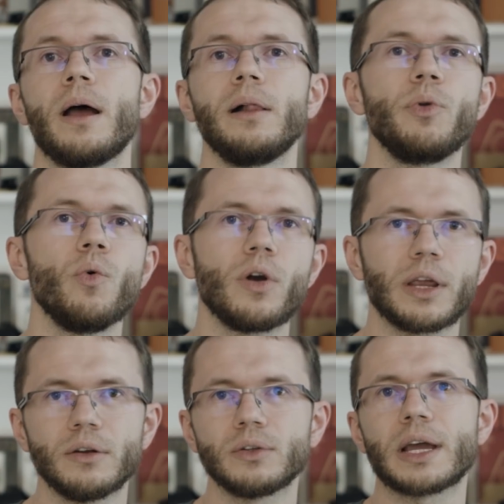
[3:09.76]
I'll be
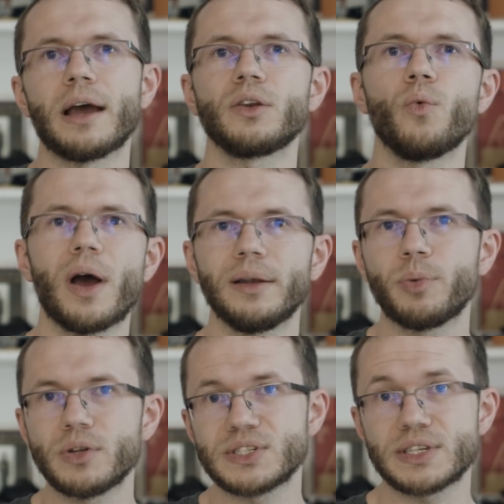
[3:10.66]
working on Kyno
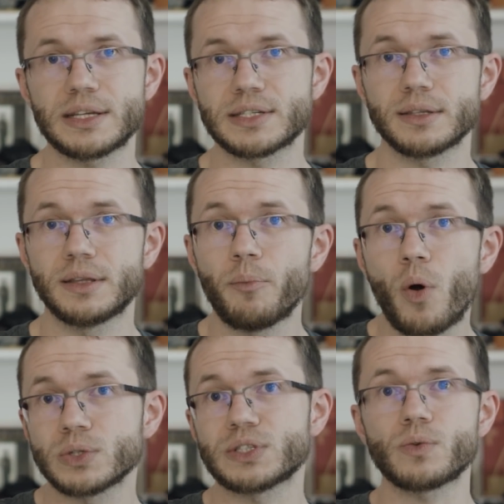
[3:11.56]
1.6, the
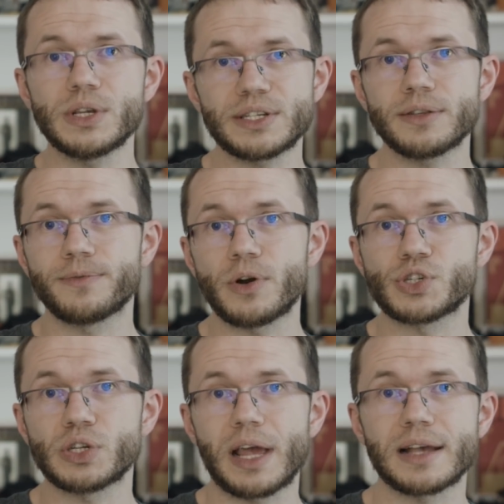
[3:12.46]
most recent
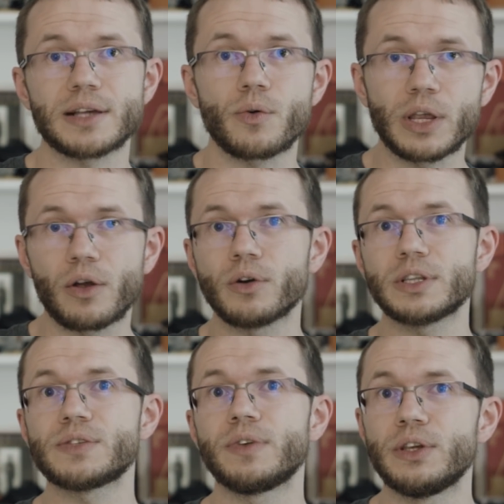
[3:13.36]
version as I record
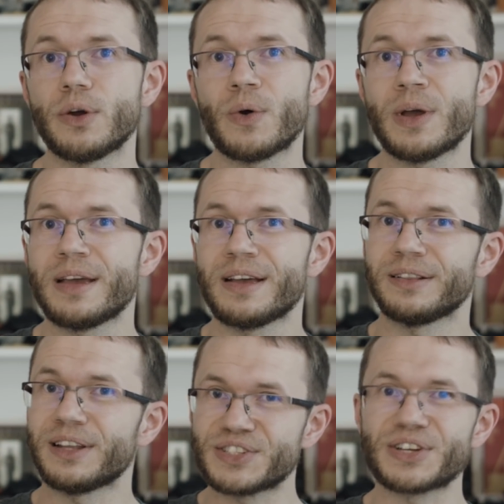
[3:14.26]
this video.
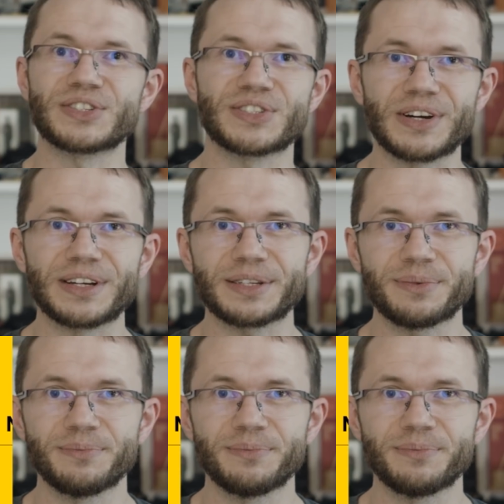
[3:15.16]
Let's get started.